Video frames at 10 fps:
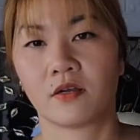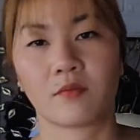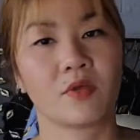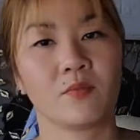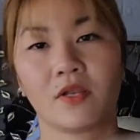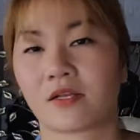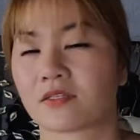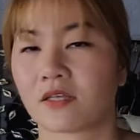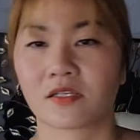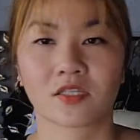like maybe like
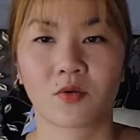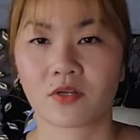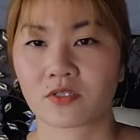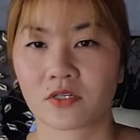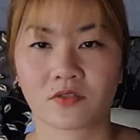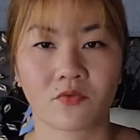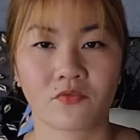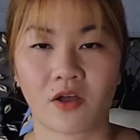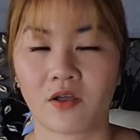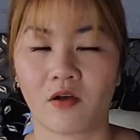6 questions or
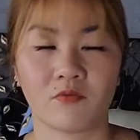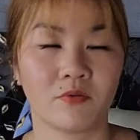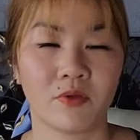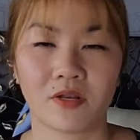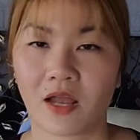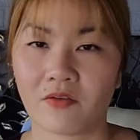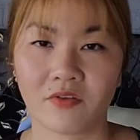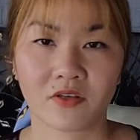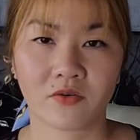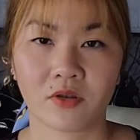5, or even I
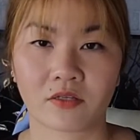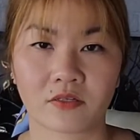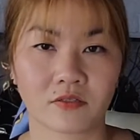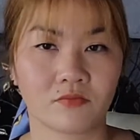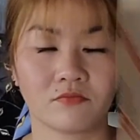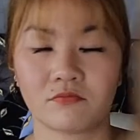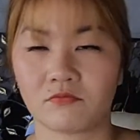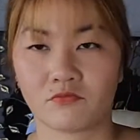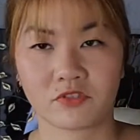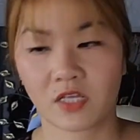even do like just
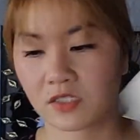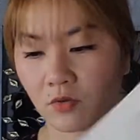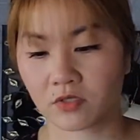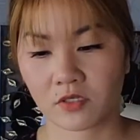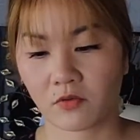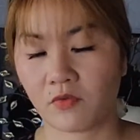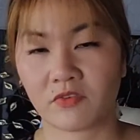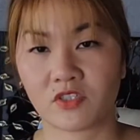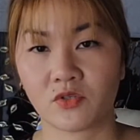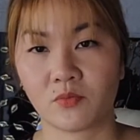6 questions or
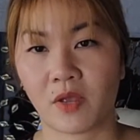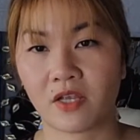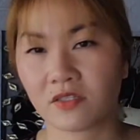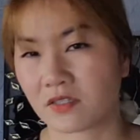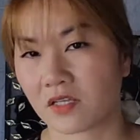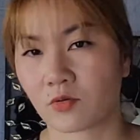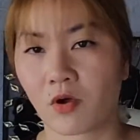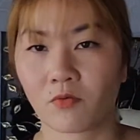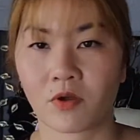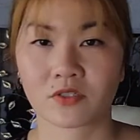even 2 pages, like
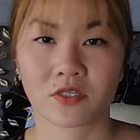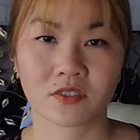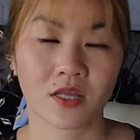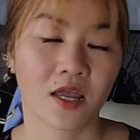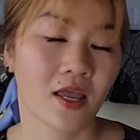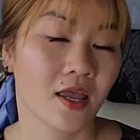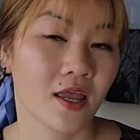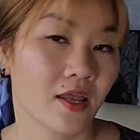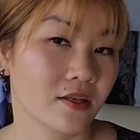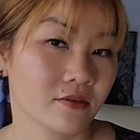12 questions,
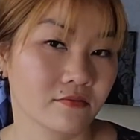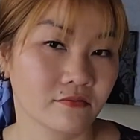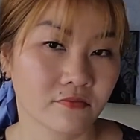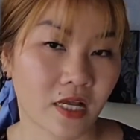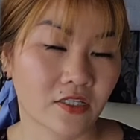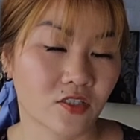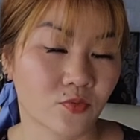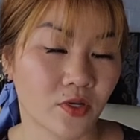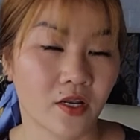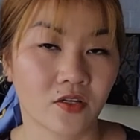and I
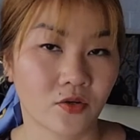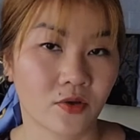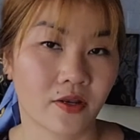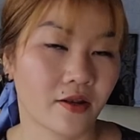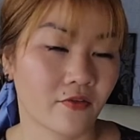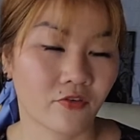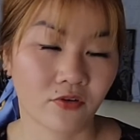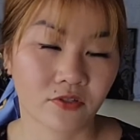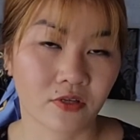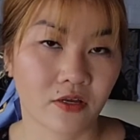just read and do it, and then I
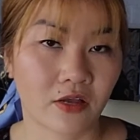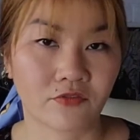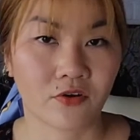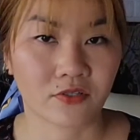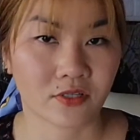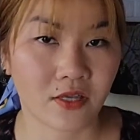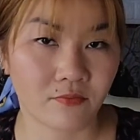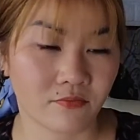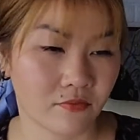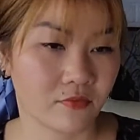fall
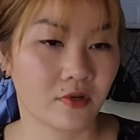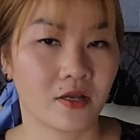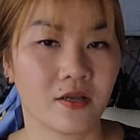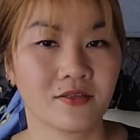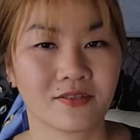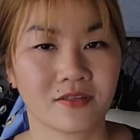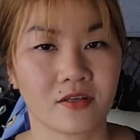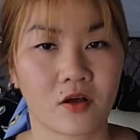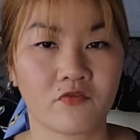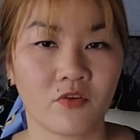asleep. It's,
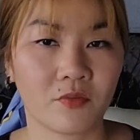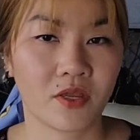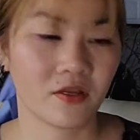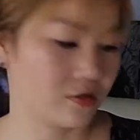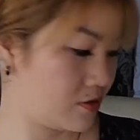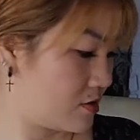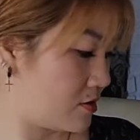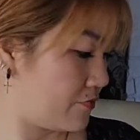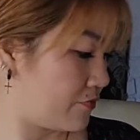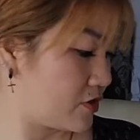for me,
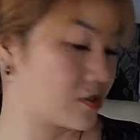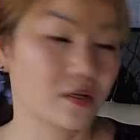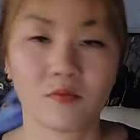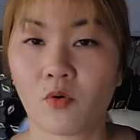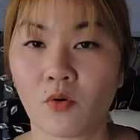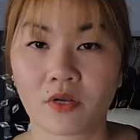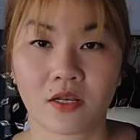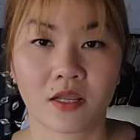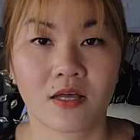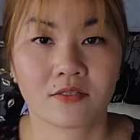study more
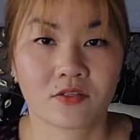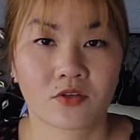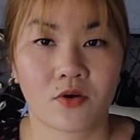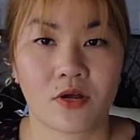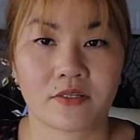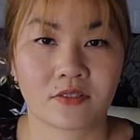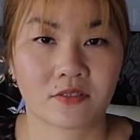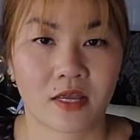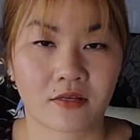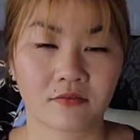than less. So I
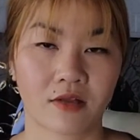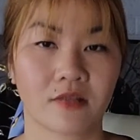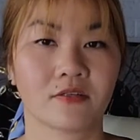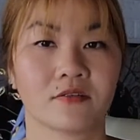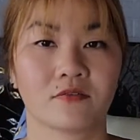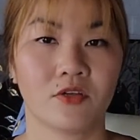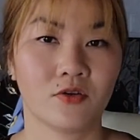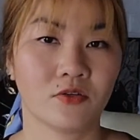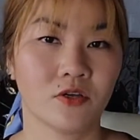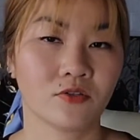just
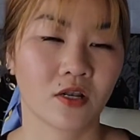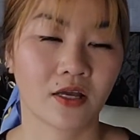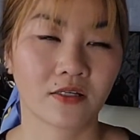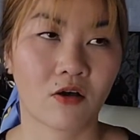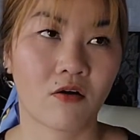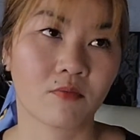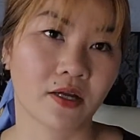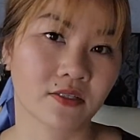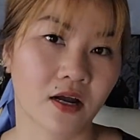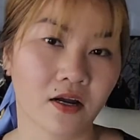utilize all
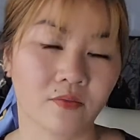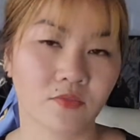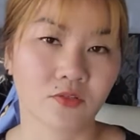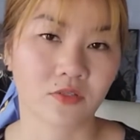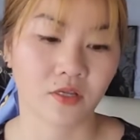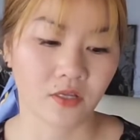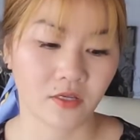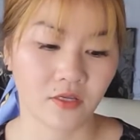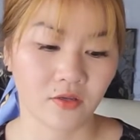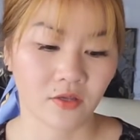my time to
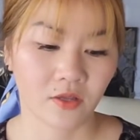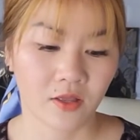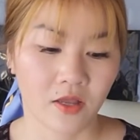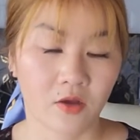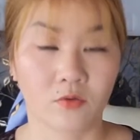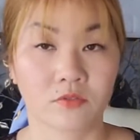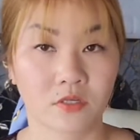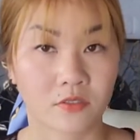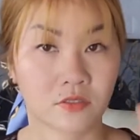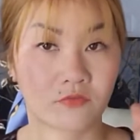study
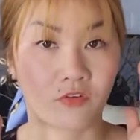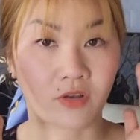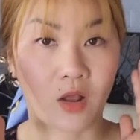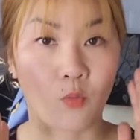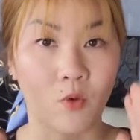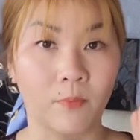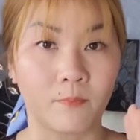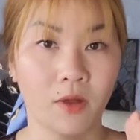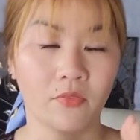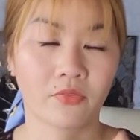just for that 1
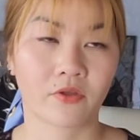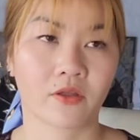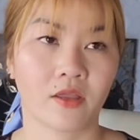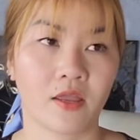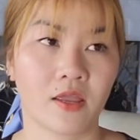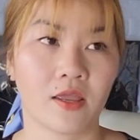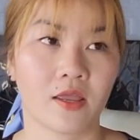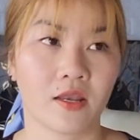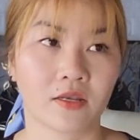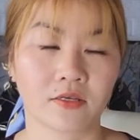month,
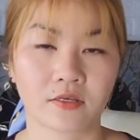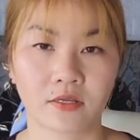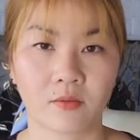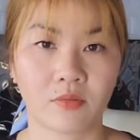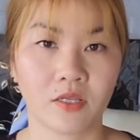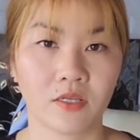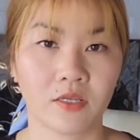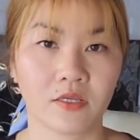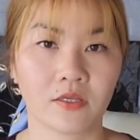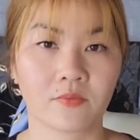and
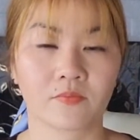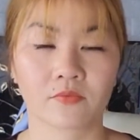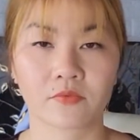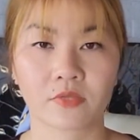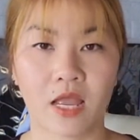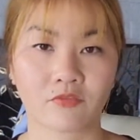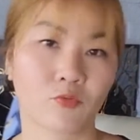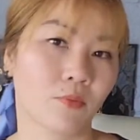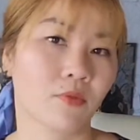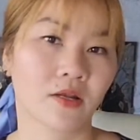completely after
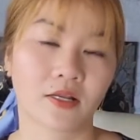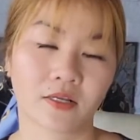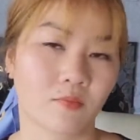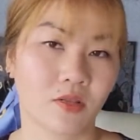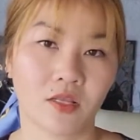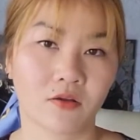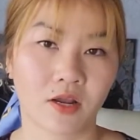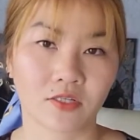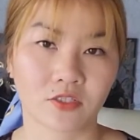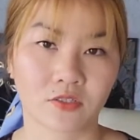1 month I completely
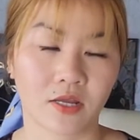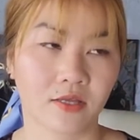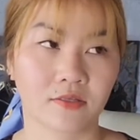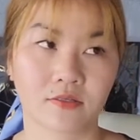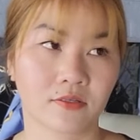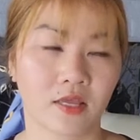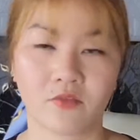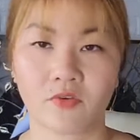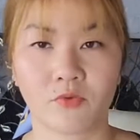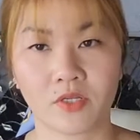crash. I
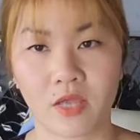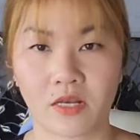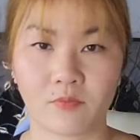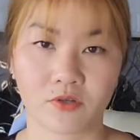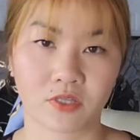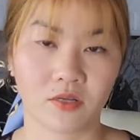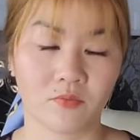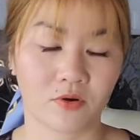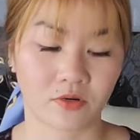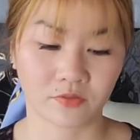can't even read any books
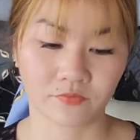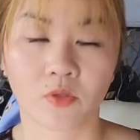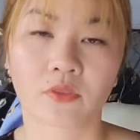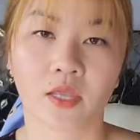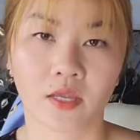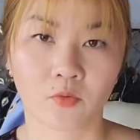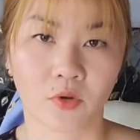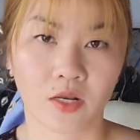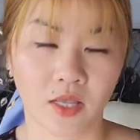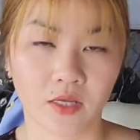anymore. One thing I
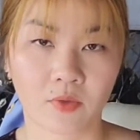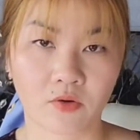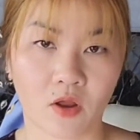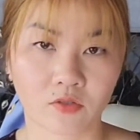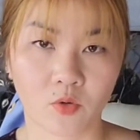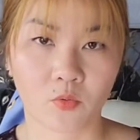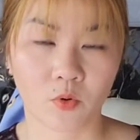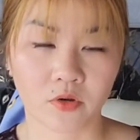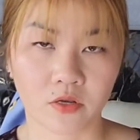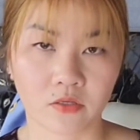really like about Dr.
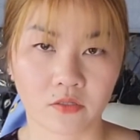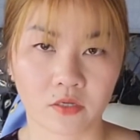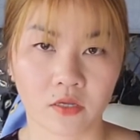Warden